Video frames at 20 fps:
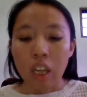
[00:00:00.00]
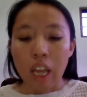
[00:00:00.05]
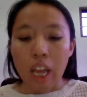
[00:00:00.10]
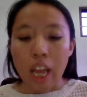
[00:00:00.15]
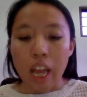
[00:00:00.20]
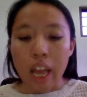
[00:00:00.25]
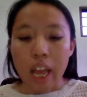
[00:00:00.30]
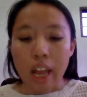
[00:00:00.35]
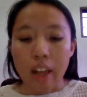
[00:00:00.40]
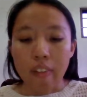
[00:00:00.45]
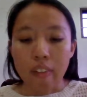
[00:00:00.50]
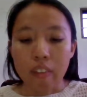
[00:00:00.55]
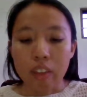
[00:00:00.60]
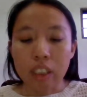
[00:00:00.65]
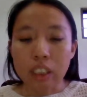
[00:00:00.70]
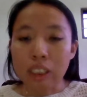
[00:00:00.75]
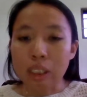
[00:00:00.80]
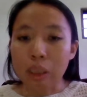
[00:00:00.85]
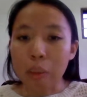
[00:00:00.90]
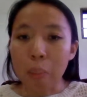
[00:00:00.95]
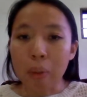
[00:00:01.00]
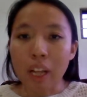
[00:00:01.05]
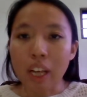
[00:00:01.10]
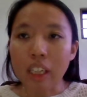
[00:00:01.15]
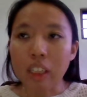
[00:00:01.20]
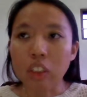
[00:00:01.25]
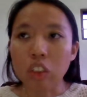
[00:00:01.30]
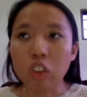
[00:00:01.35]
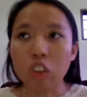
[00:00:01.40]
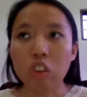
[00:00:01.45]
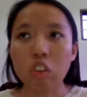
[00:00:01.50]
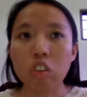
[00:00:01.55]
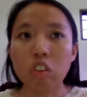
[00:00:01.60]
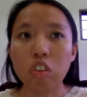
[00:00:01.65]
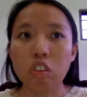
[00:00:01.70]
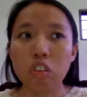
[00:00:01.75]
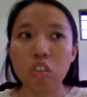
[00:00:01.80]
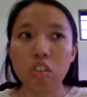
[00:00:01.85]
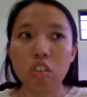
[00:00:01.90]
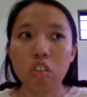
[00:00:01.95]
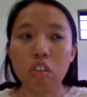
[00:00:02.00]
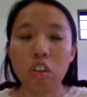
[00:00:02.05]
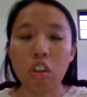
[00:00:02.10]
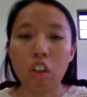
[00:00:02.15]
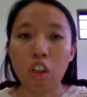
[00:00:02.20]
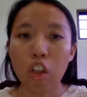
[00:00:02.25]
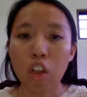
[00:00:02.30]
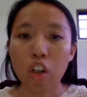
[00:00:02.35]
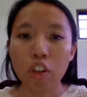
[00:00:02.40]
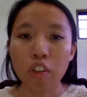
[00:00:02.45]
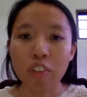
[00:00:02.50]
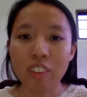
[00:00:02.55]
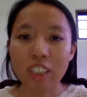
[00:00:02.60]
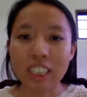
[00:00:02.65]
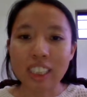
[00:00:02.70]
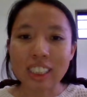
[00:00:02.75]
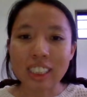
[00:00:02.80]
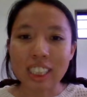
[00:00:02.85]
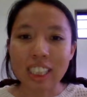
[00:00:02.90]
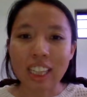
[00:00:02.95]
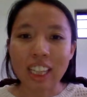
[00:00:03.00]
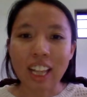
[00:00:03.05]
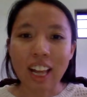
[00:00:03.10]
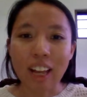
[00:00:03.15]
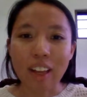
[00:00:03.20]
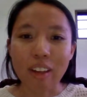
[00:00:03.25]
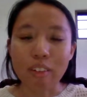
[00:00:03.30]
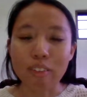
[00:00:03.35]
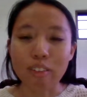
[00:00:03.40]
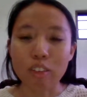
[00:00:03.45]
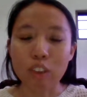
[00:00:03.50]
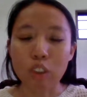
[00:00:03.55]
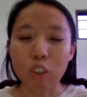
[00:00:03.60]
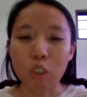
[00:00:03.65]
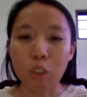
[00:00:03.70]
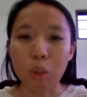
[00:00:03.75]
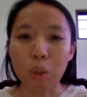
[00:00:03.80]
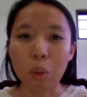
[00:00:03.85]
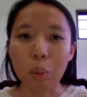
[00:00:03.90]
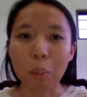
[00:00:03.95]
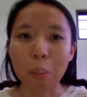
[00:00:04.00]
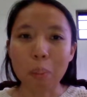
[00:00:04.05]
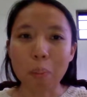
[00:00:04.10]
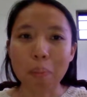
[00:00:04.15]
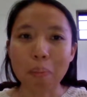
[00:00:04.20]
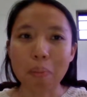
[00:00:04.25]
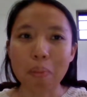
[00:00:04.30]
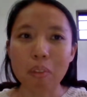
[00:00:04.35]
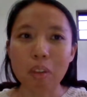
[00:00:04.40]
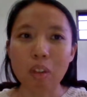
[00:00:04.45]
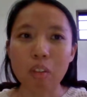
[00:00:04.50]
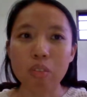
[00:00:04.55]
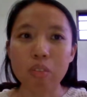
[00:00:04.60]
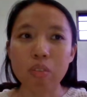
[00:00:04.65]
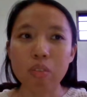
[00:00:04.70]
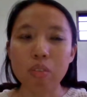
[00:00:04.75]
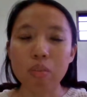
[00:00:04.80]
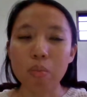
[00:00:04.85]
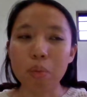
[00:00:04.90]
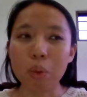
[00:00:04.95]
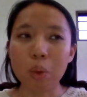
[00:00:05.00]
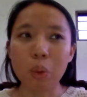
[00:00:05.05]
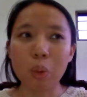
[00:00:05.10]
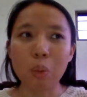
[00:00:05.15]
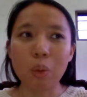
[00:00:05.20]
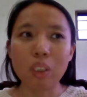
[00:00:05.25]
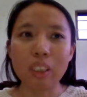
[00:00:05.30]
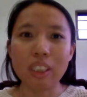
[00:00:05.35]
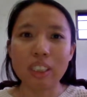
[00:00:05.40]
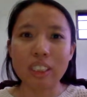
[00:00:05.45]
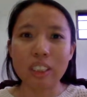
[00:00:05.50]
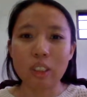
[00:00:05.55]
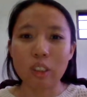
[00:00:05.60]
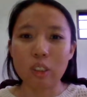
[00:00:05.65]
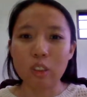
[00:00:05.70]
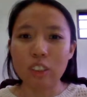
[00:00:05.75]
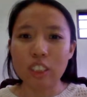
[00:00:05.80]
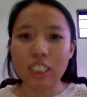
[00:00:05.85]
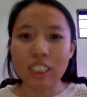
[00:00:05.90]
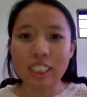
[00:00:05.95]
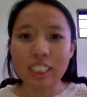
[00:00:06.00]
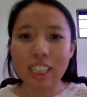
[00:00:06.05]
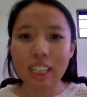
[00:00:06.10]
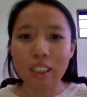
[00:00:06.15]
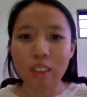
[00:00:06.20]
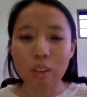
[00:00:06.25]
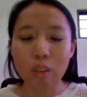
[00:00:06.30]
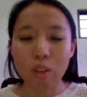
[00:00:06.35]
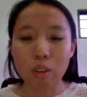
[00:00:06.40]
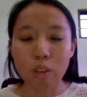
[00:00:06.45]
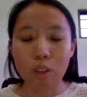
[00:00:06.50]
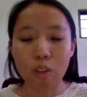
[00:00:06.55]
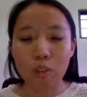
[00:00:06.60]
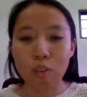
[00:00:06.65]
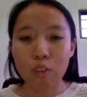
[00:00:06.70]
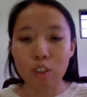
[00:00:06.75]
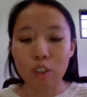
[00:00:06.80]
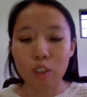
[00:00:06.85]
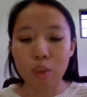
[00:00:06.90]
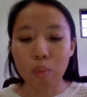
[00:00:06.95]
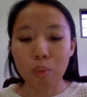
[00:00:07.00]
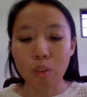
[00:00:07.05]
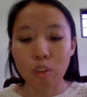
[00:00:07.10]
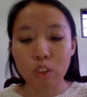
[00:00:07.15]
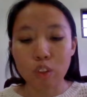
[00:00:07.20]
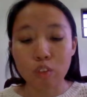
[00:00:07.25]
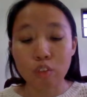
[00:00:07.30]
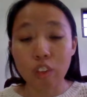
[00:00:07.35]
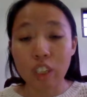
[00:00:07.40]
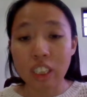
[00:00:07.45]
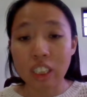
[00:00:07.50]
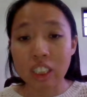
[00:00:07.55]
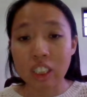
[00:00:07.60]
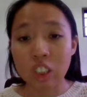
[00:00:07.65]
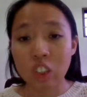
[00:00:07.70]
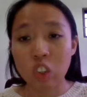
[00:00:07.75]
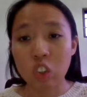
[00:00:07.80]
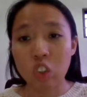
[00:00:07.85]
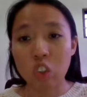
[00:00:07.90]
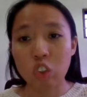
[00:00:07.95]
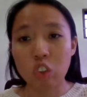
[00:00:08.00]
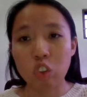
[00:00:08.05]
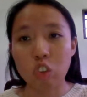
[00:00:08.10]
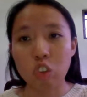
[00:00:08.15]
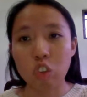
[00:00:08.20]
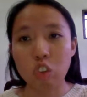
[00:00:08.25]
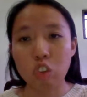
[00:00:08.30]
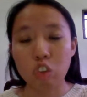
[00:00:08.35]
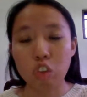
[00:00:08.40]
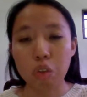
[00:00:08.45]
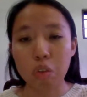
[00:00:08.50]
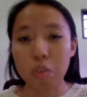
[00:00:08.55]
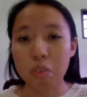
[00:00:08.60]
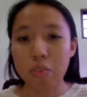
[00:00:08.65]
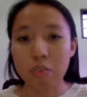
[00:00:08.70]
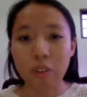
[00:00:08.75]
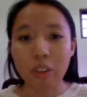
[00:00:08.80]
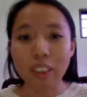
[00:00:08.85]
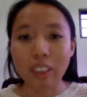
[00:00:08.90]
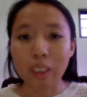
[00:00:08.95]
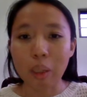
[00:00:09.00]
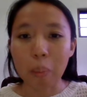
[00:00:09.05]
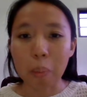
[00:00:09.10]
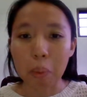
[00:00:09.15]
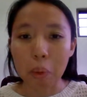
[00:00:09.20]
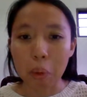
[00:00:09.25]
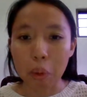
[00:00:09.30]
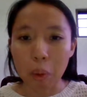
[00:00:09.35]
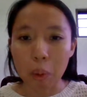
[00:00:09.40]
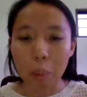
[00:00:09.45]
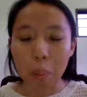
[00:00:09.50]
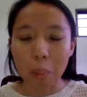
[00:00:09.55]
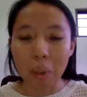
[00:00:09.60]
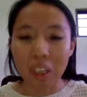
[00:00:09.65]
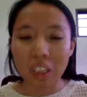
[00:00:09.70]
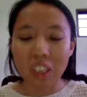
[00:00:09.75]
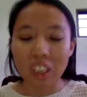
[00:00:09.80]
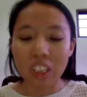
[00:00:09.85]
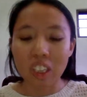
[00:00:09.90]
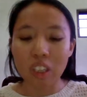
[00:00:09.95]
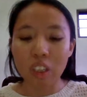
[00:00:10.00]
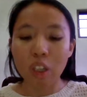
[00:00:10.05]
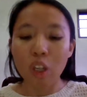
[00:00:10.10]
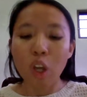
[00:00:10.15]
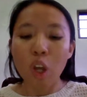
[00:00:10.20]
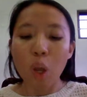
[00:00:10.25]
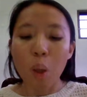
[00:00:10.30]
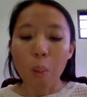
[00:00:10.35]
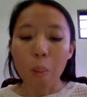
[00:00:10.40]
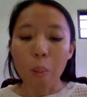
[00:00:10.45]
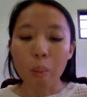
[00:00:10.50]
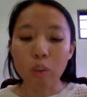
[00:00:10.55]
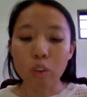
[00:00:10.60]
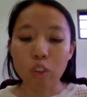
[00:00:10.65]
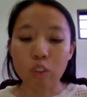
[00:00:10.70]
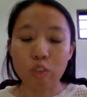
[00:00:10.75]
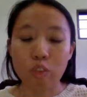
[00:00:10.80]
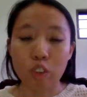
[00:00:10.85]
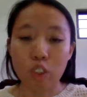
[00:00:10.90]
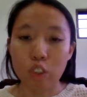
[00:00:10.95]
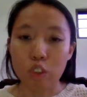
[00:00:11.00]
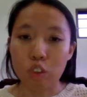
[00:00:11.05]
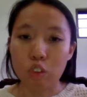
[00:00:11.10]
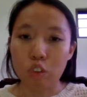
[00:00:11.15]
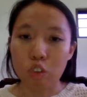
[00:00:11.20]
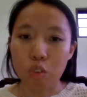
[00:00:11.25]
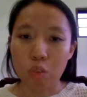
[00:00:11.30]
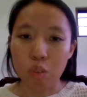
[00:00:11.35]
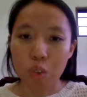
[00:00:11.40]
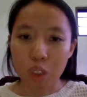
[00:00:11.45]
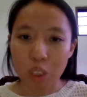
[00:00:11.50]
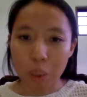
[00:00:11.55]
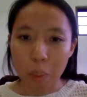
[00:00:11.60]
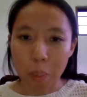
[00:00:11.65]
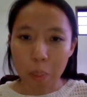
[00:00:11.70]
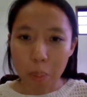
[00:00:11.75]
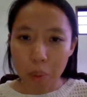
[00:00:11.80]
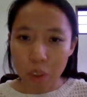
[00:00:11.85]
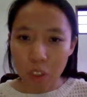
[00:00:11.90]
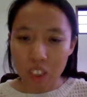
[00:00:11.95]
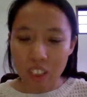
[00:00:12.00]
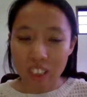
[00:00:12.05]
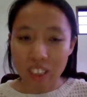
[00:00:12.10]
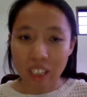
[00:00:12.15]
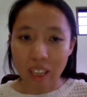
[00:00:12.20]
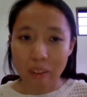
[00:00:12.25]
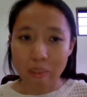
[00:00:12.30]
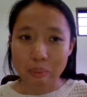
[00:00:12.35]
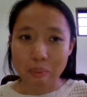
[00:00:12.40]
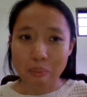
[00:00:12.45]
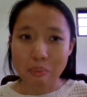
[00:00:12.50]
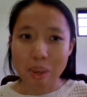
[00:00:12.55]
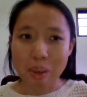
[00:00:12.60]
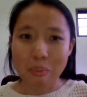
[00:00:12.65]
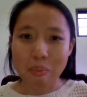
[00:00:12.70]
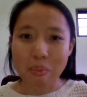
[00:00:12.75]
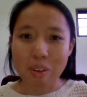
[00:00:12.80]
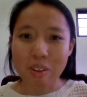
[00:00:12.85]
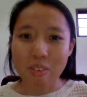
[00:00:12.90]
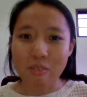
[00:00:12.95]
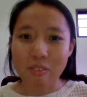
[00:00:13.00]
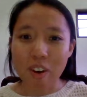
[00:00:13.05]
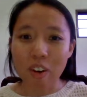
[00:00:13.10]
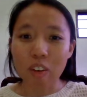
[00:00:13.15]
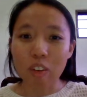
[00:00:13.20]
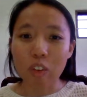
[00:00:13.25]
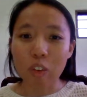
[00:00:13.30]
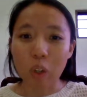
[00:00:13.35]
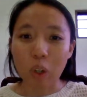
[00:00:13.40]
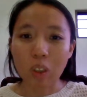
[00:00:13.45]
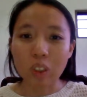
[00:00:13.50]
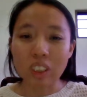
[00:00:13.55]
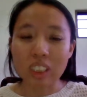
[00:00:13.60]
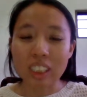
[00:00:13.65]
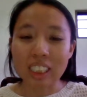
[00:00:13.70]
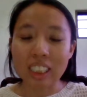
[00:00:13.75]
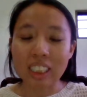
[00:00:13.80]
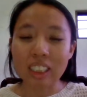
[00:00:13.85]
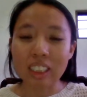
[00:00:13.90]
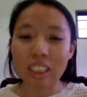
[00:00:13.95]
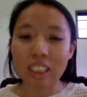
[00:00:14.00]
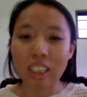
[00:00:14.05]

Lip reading: And this applies to a lot of things in life. So you will notice that you're not really motivated to, for example, earn money, motivated to read a book that may be very daunting,